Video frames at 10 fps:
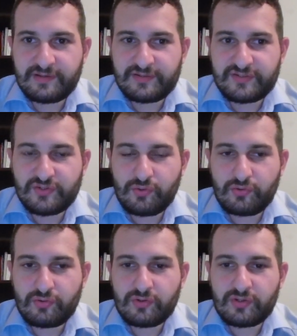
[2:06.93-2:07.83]

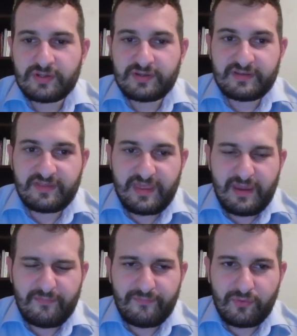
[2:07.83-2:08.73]
So
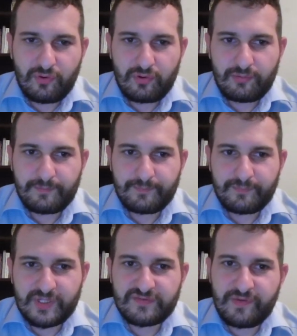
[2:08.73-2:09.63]
therefore
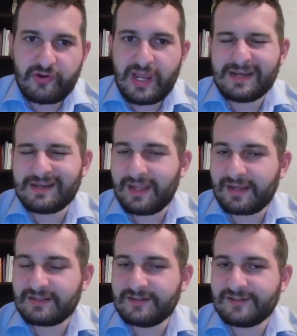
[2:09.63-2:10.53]
it's very
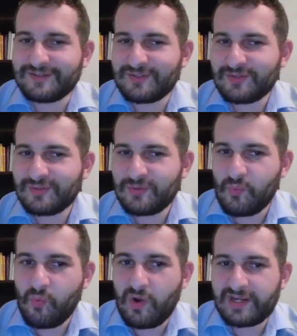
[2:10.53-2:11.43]
unlikely that
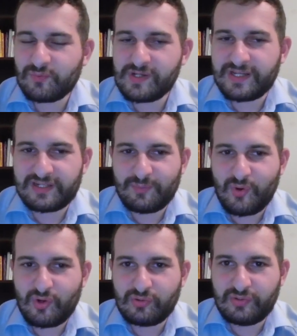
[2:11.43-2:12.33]
white will get a
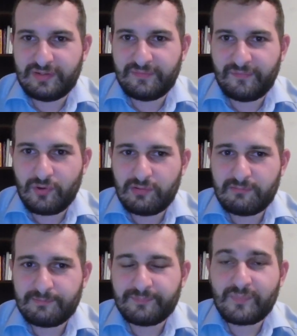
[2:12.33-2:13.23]
pawn on e4
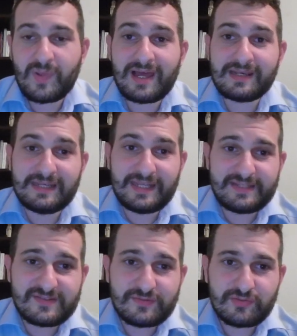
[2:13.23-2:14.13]

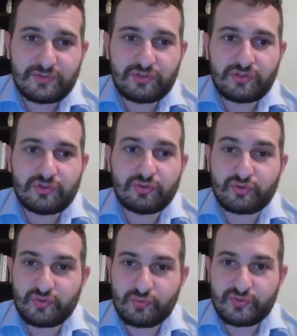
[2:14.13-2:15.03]
unless you
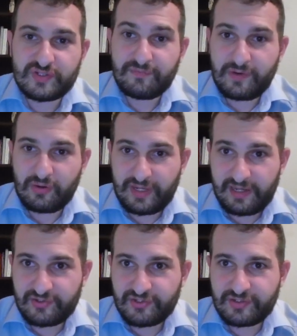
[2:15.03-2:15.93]
choose the
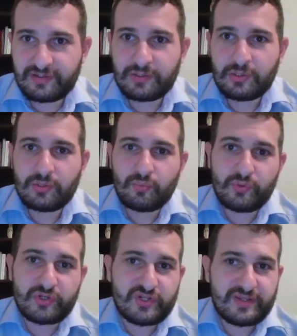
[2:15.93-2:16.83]
variation
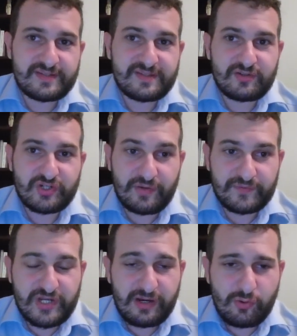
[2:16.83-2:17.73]
which
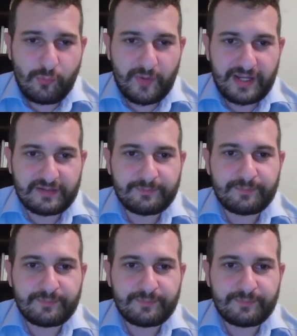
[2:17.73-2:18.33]
Shevchenko played,